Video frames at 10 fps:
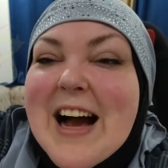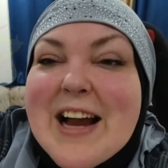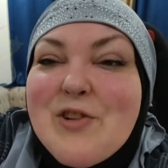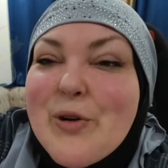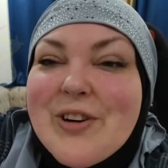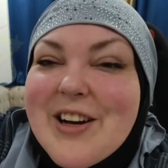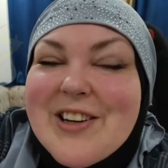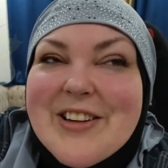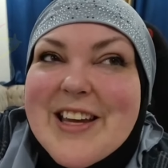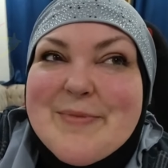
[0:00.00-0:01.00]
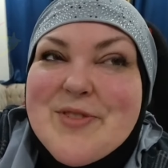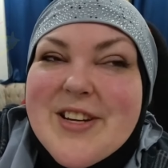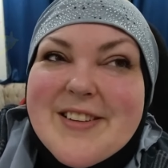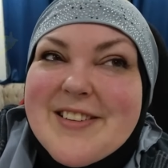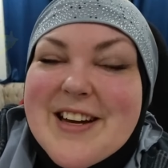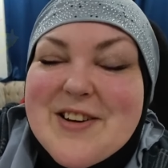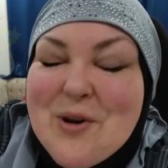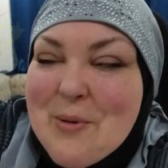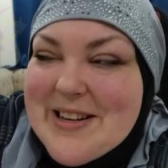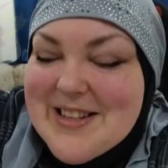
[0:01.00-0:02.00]
I know you're not going to like kimchi. I
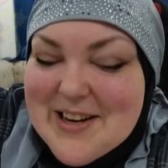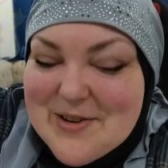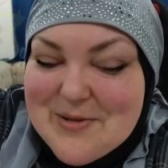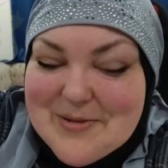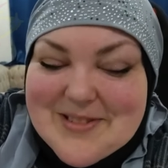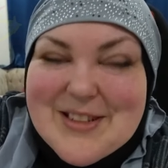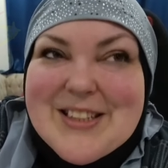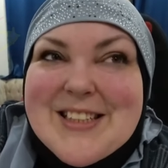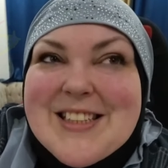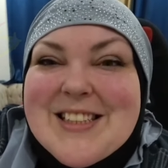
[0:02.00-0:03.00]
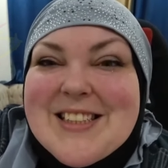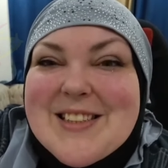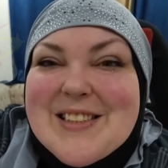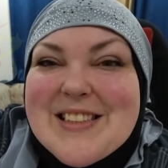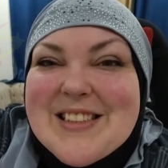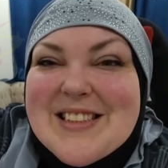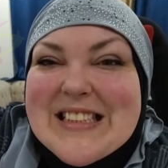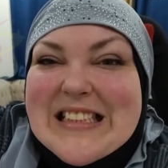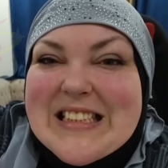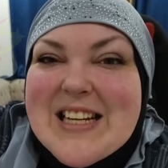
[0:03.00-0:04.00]
know it. I know. It's like uh, pickles. Like it's. Uh,
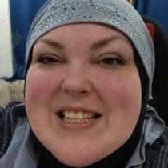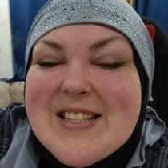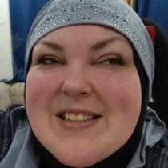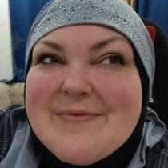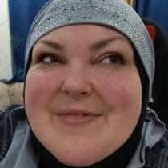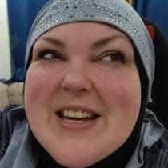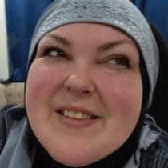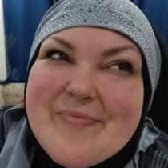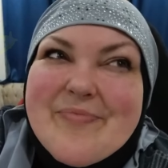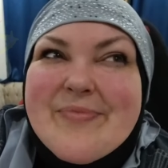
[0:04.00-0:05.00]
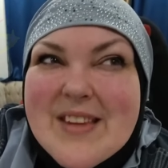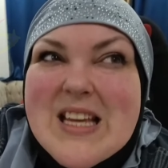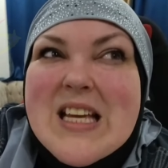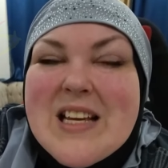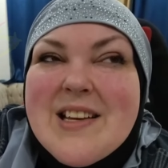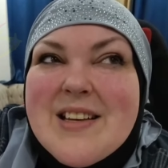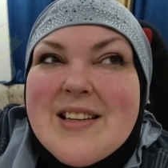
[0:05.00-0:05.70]
it's, it's yeah. like appetizers, right?